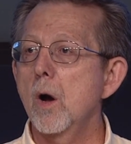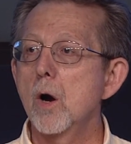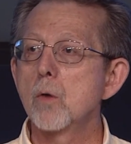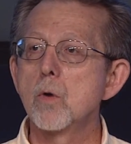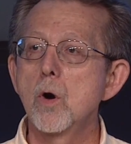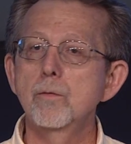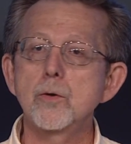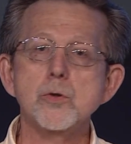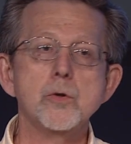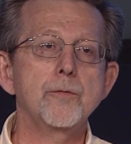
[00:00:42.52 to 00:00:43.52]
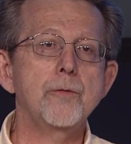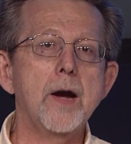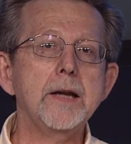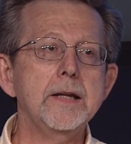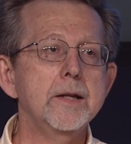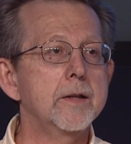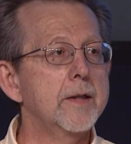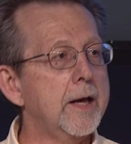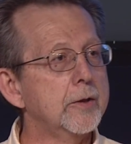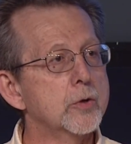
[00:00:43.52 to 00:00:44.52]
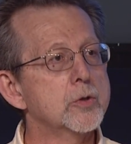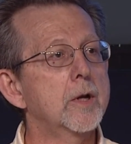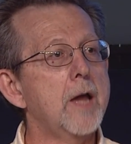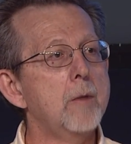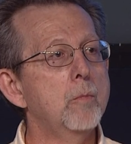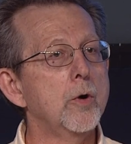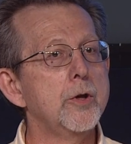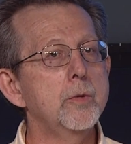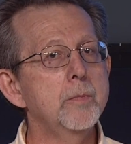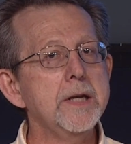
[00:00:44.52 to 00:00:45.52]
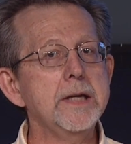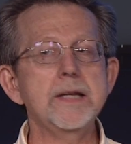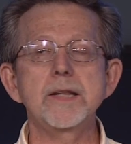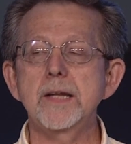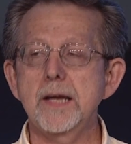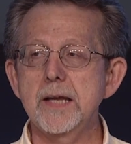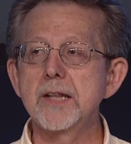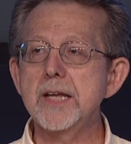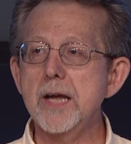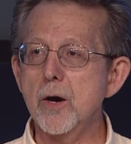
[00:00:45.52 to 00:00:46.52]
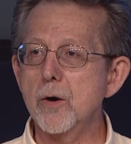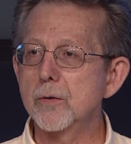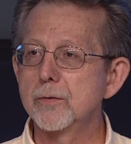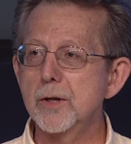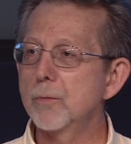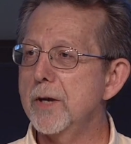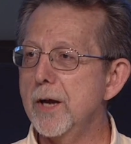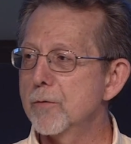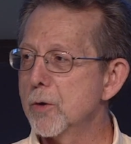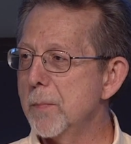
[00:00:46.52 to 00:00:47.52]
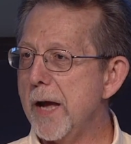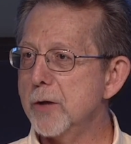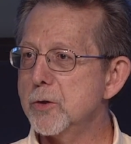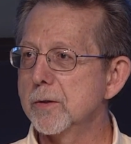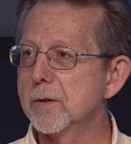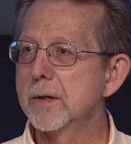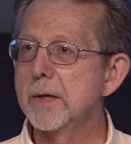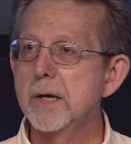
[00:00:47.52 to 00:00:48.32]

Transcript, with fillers: Our rovers are finding that there's a lot more humidity in the air than we ever imagined.